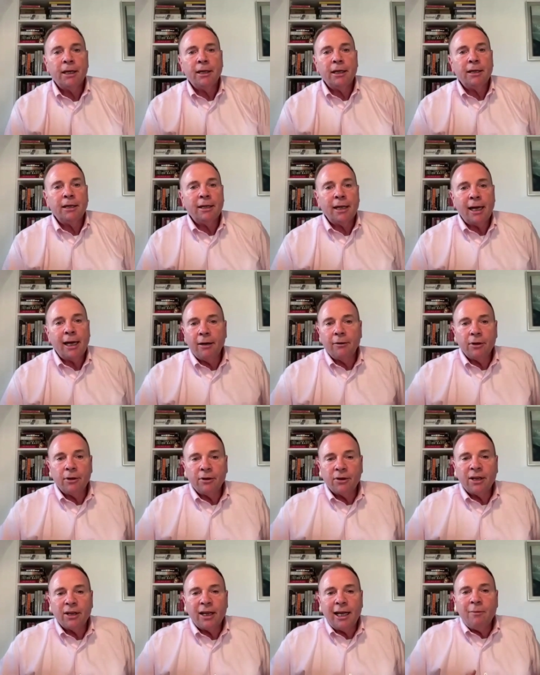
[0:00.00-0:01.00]
And now
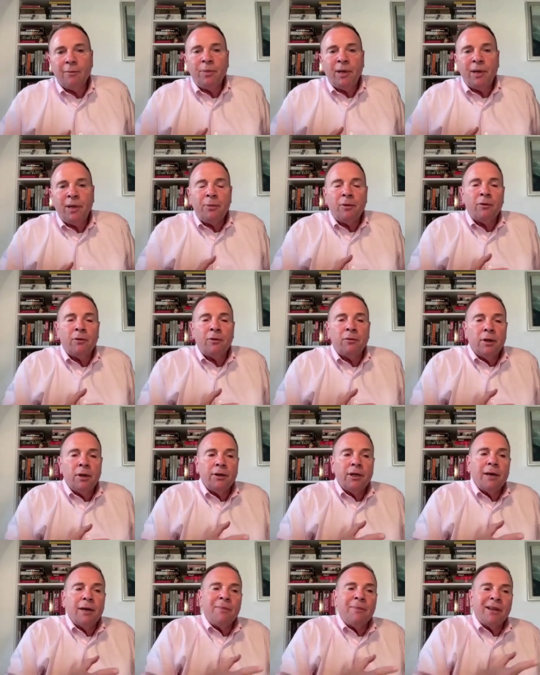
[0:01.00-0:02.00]
the same people
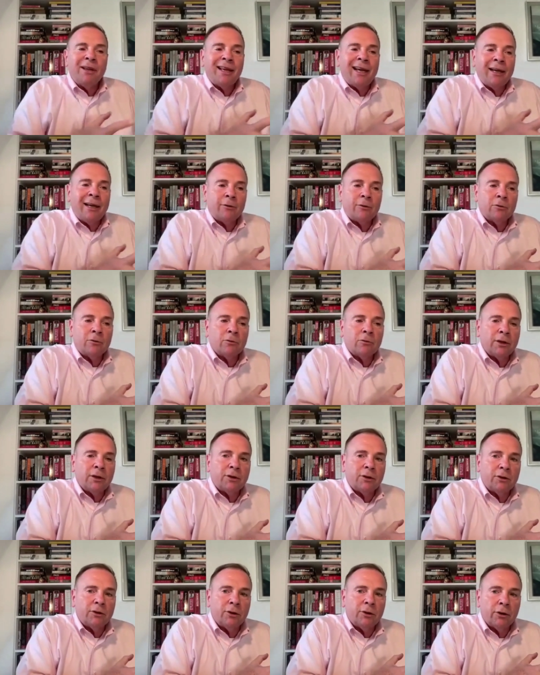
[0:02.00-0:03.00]
that mishandled
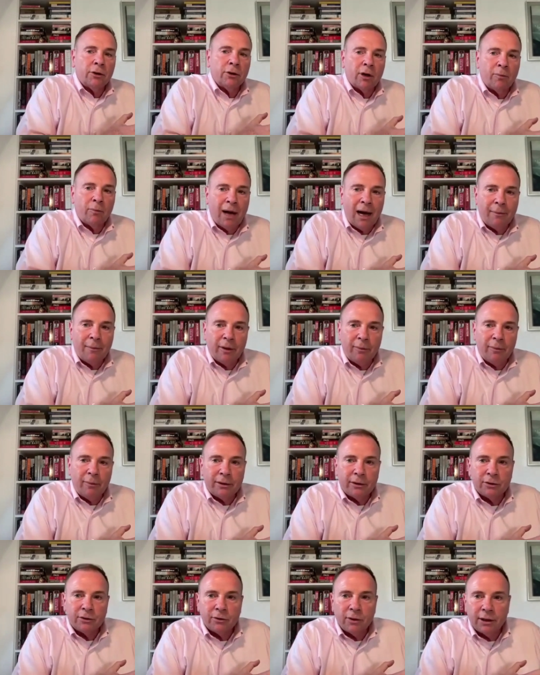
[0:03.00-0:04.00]
Russia during the Obama
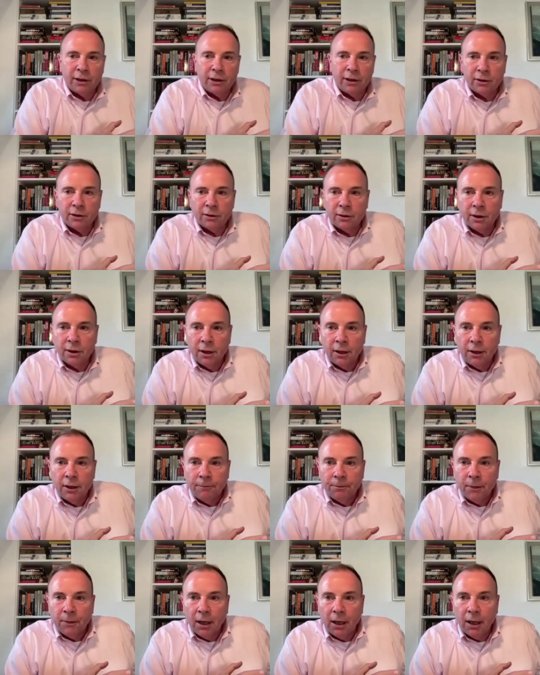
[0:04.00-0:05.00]
administration,
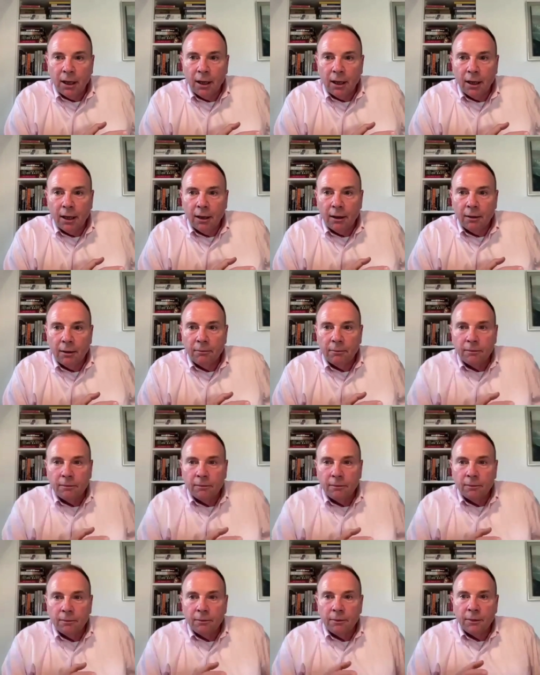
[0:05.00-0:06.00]
then
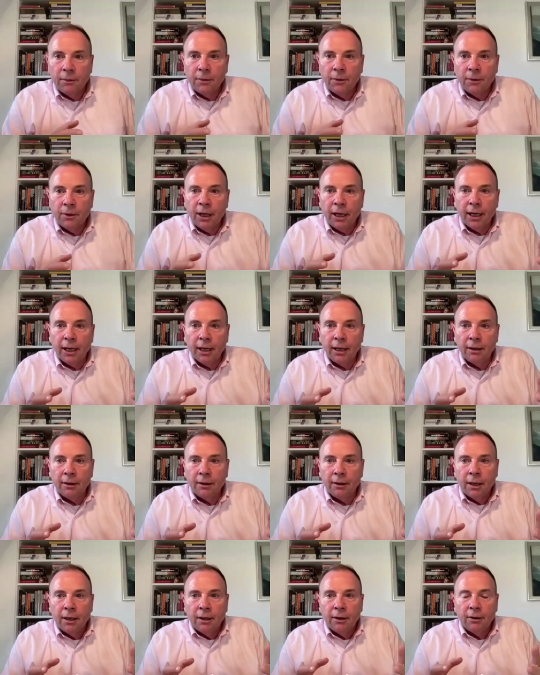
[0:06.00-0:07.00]

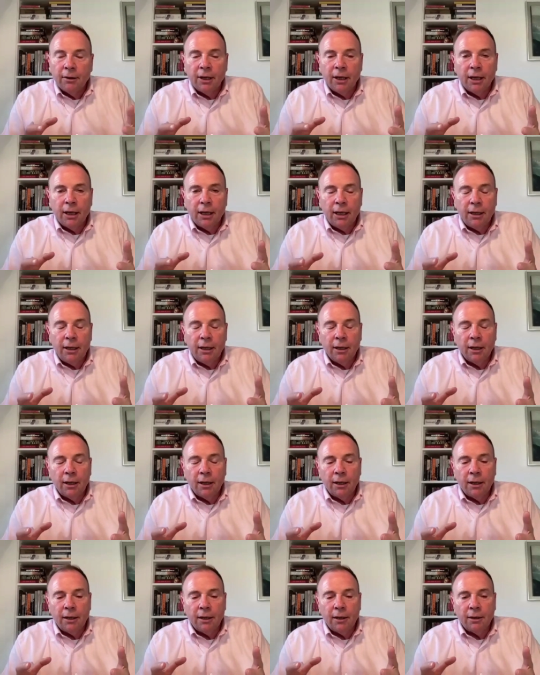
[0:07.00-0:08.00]

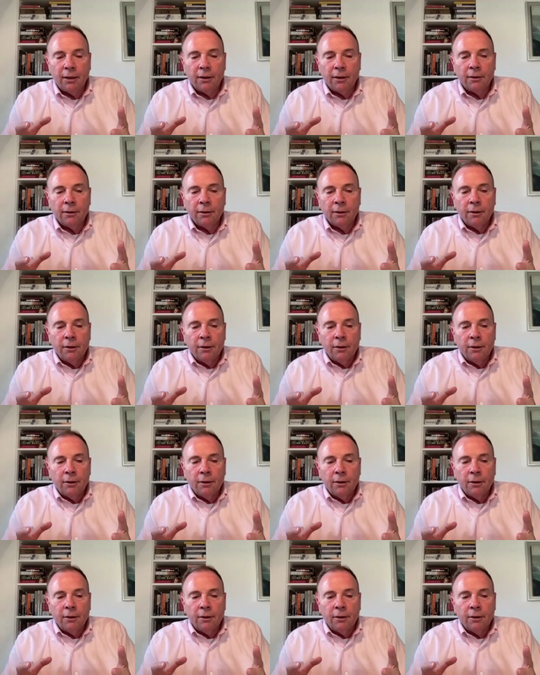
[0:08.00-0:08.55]
they're